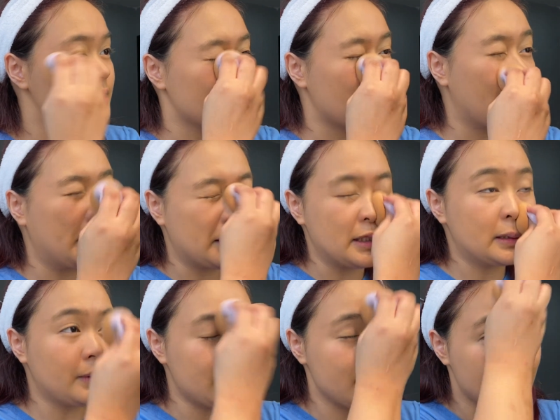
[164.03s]
Oh yeah,
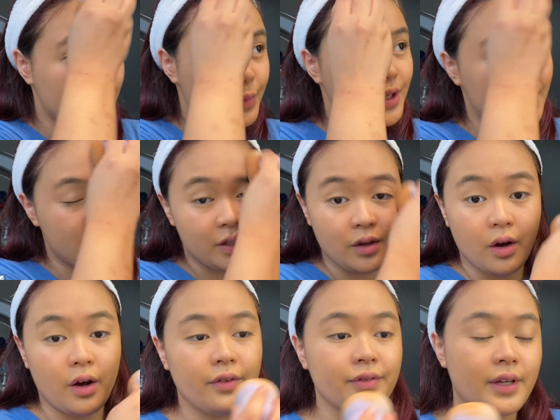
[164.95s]
this one is pretty
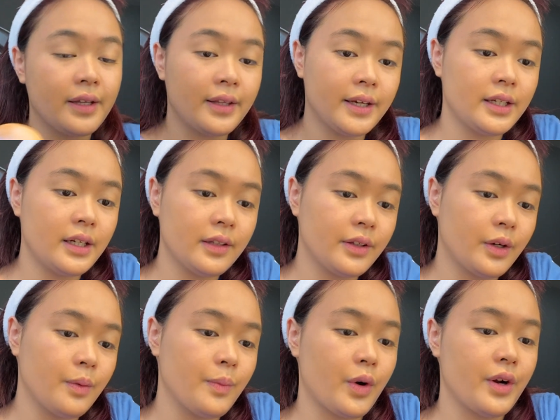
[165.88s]
soft. I like it a
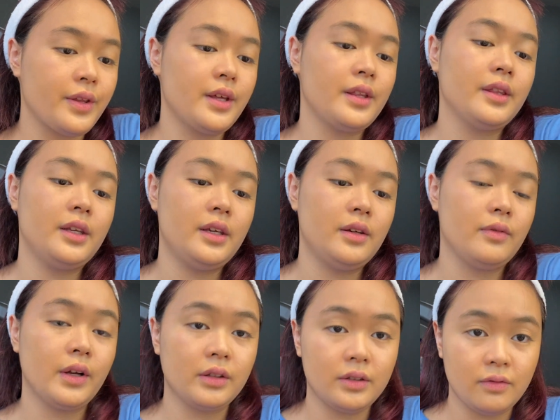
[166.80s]
little more than
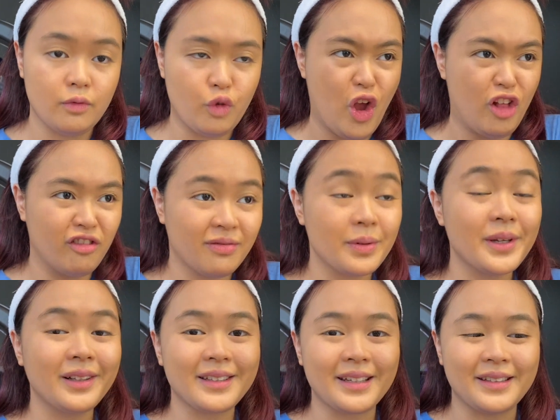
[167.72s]
the
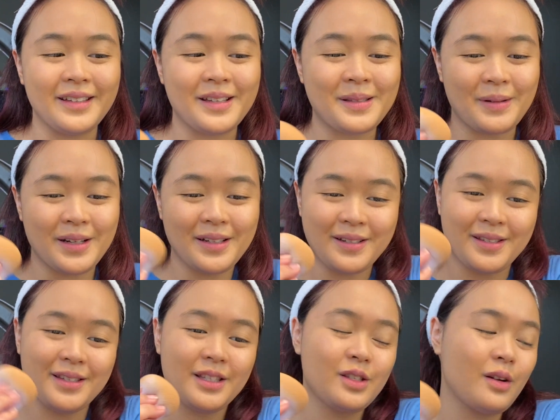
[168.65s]
Real Techniques one
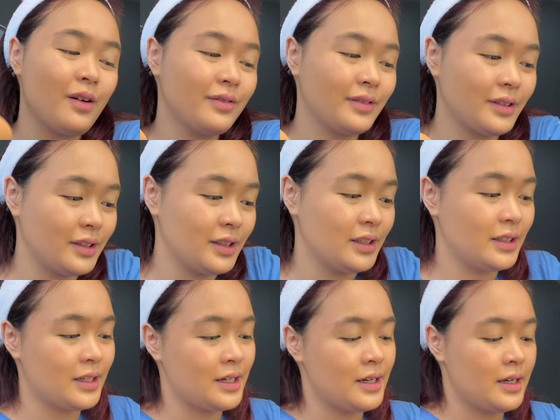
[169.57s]
because it's softer.
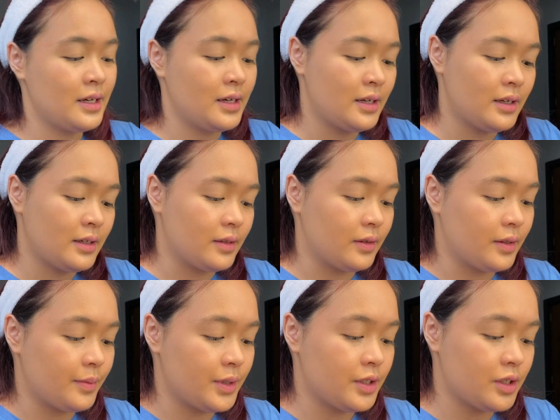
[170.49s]
So
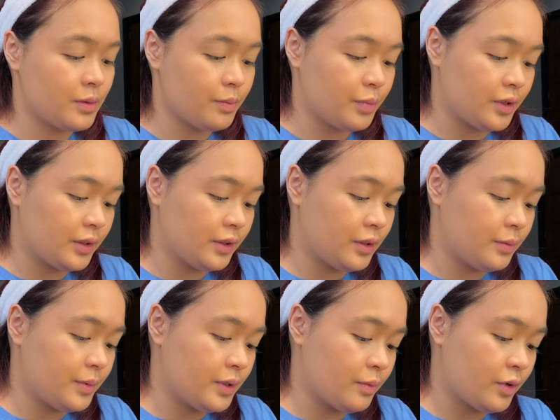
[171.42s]
let me just put a little
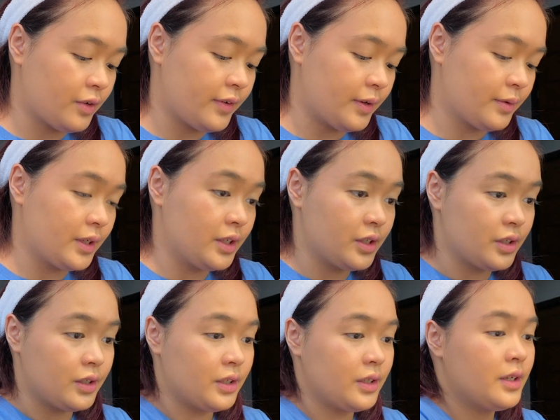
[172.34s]
bit more
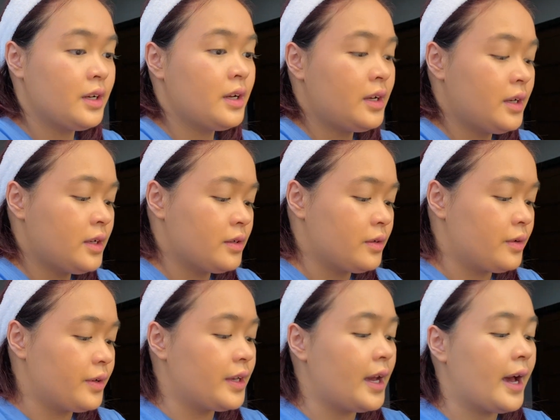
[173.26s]
foundation. So
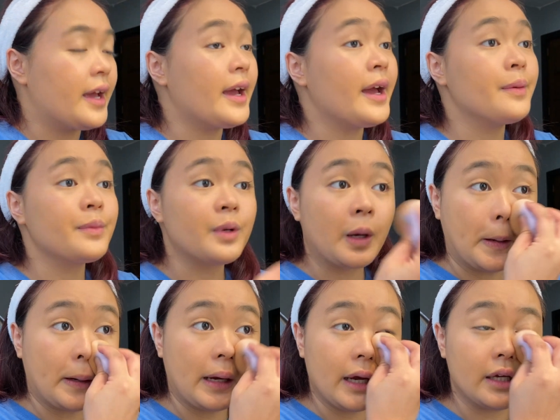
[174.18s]
yeah, I am
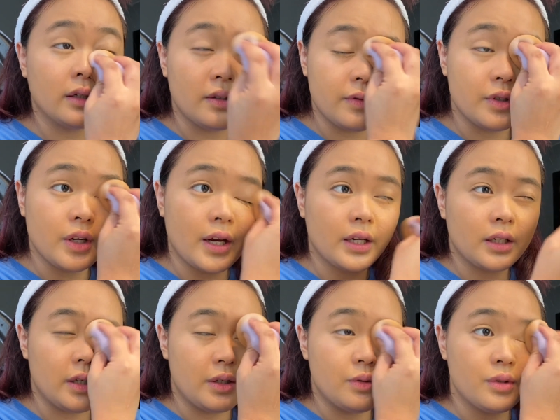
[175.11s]
kind of trying
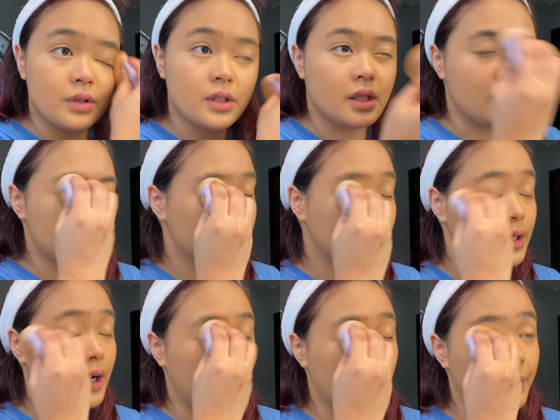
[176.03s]
to use this one
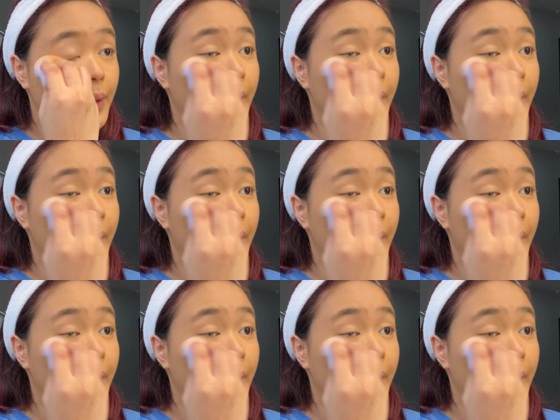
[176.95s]
up.